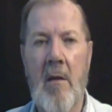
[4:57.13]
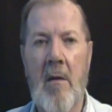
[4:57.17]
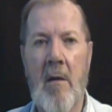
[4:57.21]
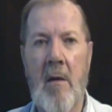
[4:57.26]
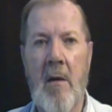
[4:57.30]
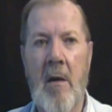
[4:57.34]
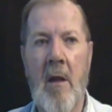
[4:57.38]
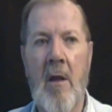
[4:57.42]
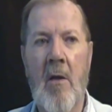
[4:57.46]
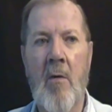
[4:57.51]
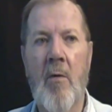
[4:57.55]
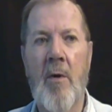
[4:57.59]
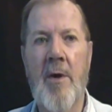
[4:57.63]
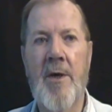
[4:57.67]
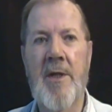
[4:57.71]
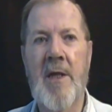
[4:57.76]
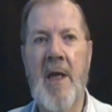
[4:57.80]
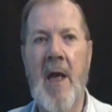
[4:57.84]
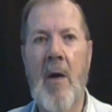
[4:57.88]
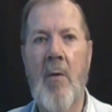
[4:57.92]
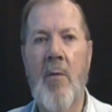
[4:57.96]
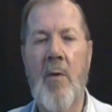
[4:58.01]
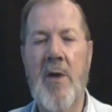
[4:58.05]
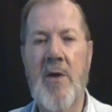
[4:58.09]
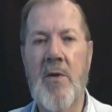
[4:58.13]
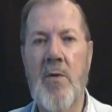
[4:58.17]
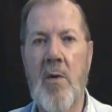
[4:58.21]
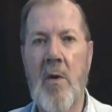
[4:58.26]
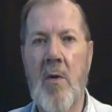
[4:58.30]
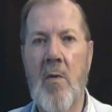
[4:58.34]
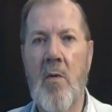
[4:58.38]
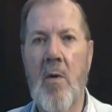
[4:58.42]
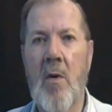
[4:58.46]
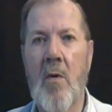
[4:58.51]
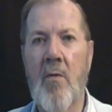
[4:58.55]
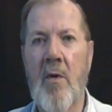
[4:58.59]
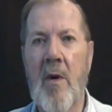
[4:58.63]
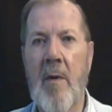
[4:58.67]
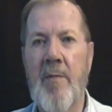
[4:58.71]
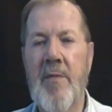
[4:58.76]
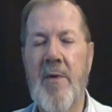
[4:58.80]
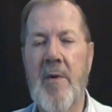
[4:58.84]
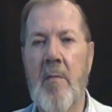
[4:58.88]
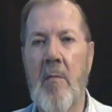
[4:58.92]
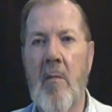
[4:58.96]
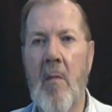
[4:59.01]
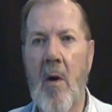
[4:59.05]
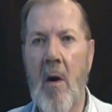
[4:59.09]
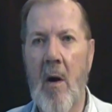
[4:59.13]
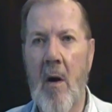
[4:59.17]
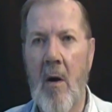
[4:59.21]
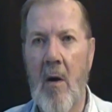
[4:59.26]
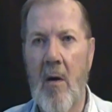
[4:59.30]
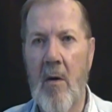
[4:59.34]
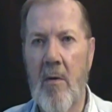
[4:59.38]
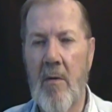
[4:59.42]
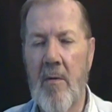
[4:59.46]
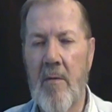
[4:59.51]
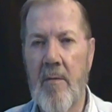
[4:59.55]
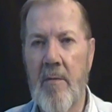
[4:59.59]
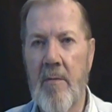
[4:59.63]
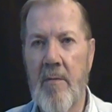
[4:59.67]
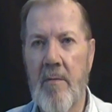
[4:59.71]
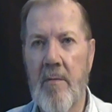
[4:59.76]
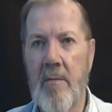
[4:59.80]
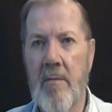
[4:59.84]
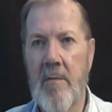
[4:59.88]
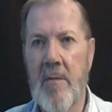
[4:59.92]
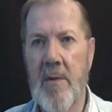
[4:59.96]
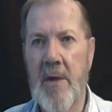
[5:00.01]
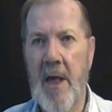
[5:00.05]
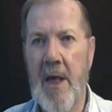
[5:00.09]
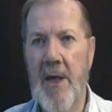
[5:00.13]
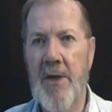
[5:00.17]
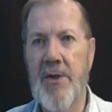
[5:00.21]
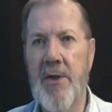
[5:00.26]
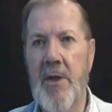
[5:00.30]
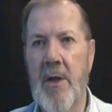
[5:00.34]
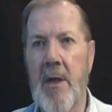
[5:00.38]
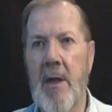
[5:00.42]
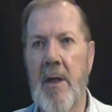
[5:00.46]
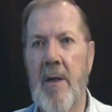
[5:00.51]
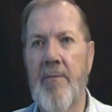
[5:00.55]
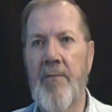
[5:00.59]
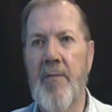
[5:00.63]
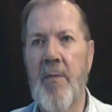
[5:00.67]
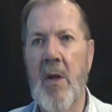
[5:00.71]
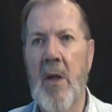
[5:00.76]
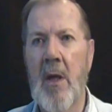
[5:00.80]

In other words, that which we will reap tomorrow, destiny,